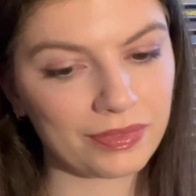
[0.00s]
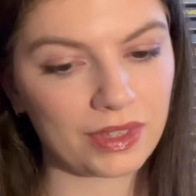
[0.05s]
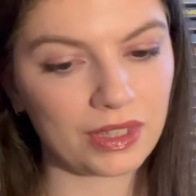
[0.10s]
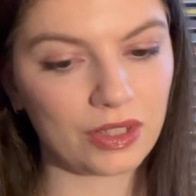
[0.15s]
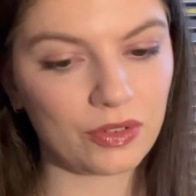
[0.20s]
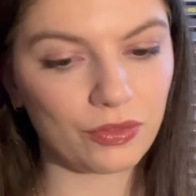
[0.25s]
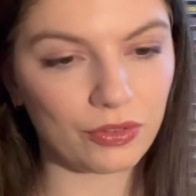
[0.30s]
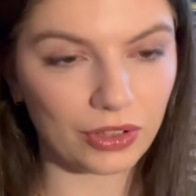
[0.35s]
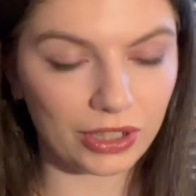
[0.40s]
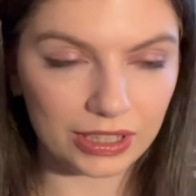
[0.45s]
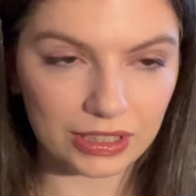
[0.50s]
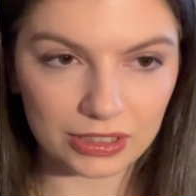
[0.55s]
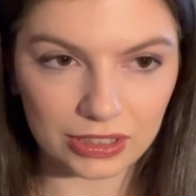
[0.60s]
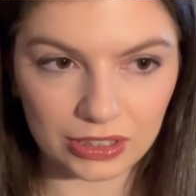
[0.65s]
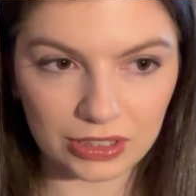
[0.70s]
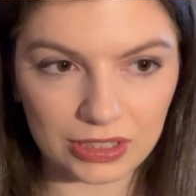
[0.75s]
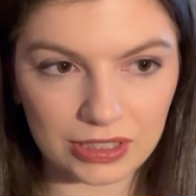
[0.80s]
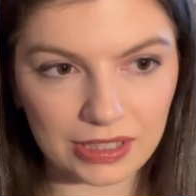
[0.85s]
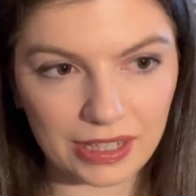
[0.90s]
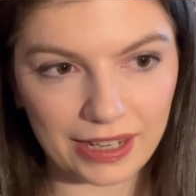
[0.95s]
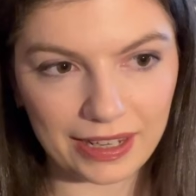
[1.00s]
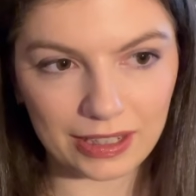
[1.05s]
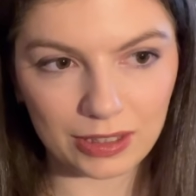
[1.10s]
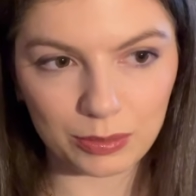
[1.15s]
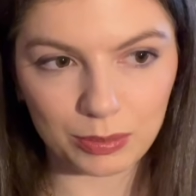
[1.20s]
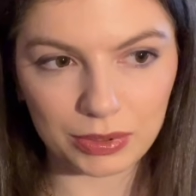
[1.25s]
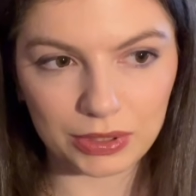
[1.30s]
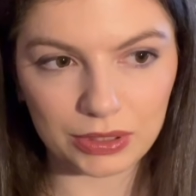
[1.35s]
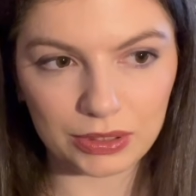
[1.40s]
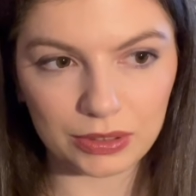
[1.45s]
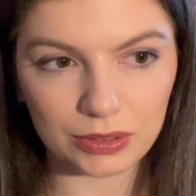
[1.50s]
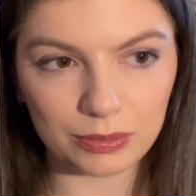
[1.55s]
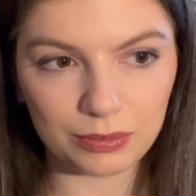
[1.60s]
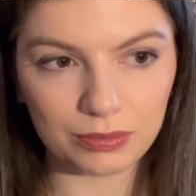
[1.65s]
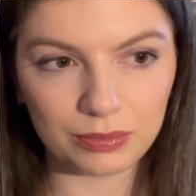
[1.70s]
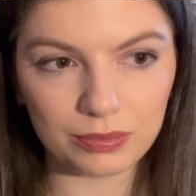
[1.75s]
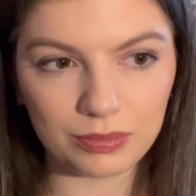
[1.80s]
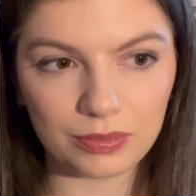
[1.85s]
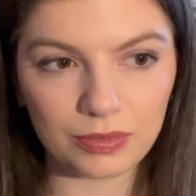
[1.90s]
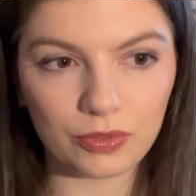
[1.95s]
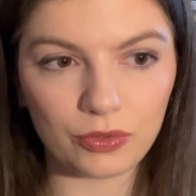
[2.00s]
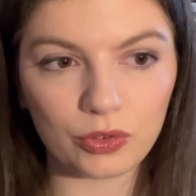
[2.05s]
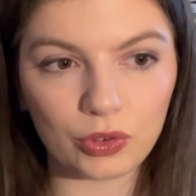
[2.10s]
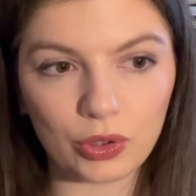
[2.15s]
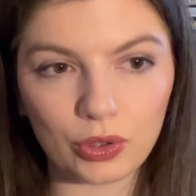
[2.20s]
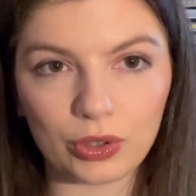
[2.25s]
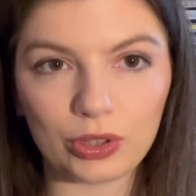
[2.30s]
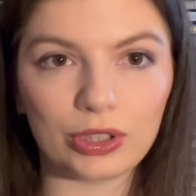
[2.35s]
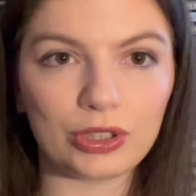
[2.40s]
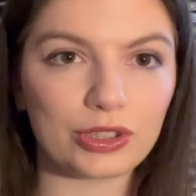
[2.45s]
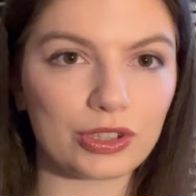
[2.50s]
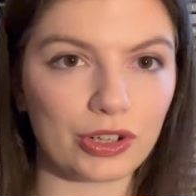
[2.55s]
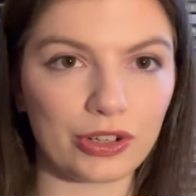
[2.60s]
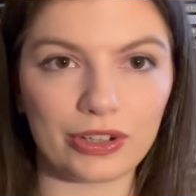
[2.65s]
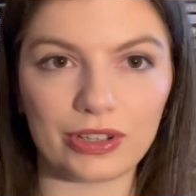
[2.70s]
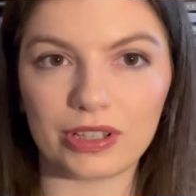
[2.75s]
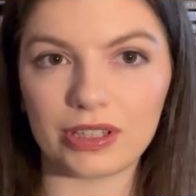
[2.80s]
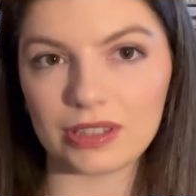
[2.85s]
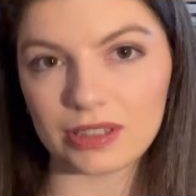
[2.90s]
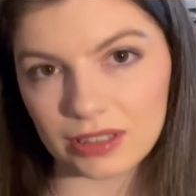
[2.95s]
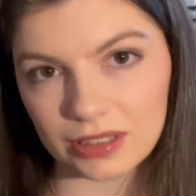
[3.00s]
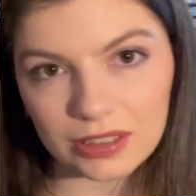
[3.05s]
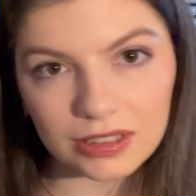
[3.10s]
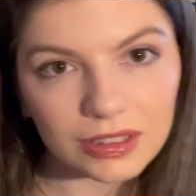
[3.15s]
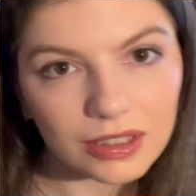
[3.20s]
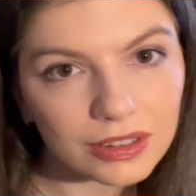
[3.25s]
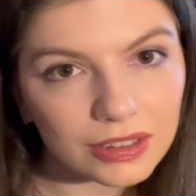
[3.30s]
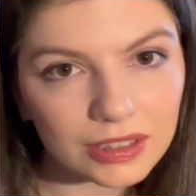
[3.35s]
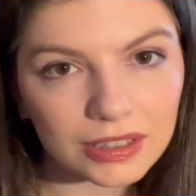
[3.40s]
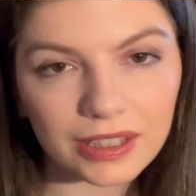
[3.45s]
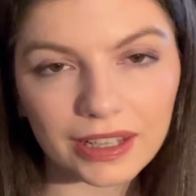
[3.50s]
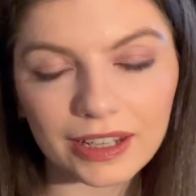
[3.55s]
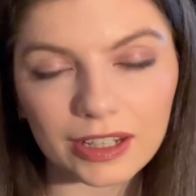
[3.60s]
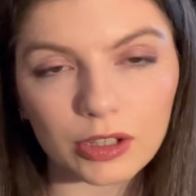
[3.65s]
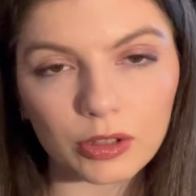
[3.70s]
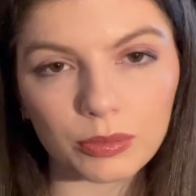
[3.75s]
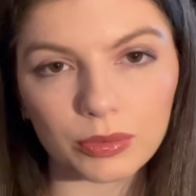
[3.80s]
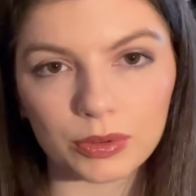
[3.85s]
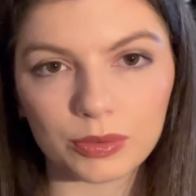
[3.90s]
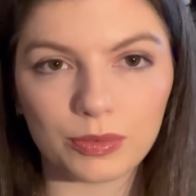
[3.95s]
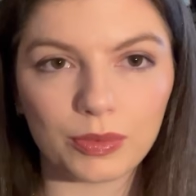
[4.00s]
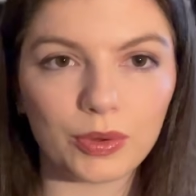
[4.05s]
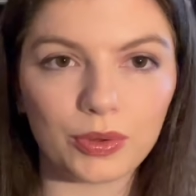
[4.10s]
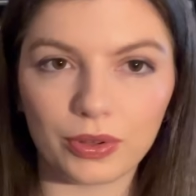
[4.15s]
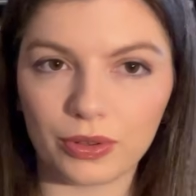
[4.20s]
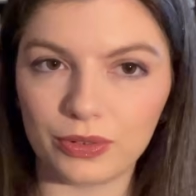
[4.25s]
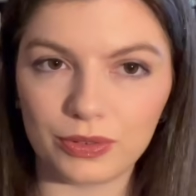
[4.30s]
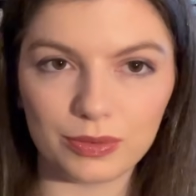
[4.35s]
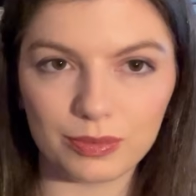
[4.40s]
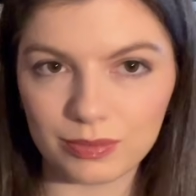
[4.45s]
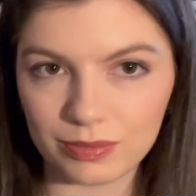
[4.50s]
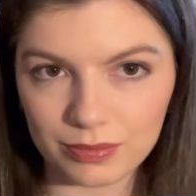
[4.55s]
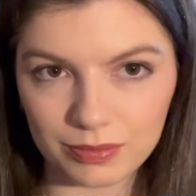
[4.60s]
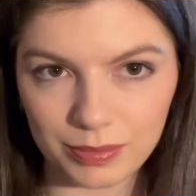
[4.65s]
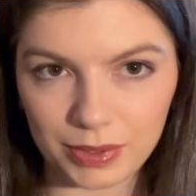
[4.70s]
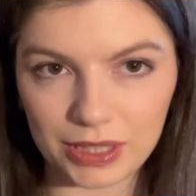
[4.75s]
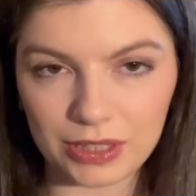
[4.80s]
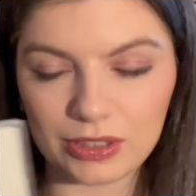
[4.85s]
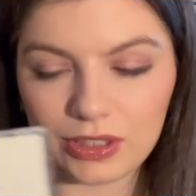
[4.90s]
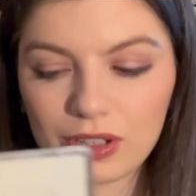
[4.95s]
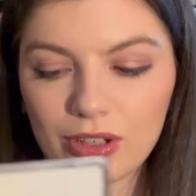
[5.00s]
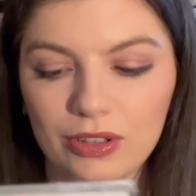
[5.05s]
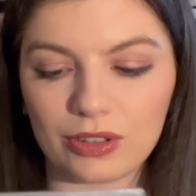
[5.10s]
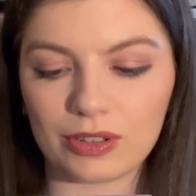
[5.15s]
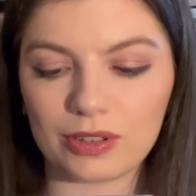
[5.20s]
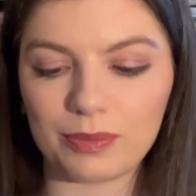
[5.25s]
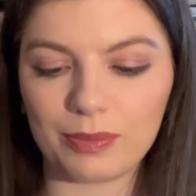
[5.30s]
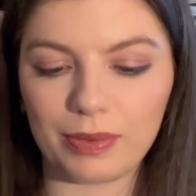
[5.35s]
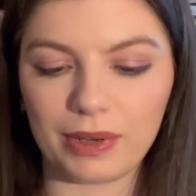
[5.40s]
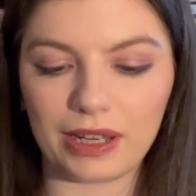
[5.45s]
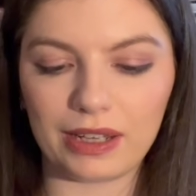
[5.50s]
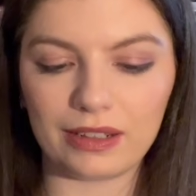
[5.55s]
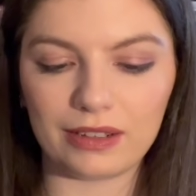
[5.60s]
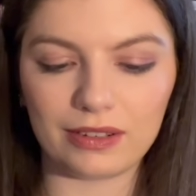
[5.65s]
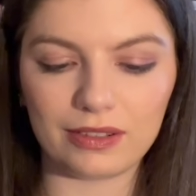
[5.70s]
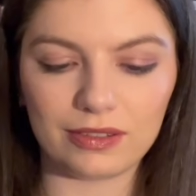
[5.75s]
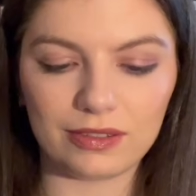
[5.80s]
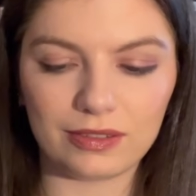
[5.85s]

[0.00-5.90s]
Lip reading: Freaks on this album, Flawless, Go to the City's on this album, all those big songs, but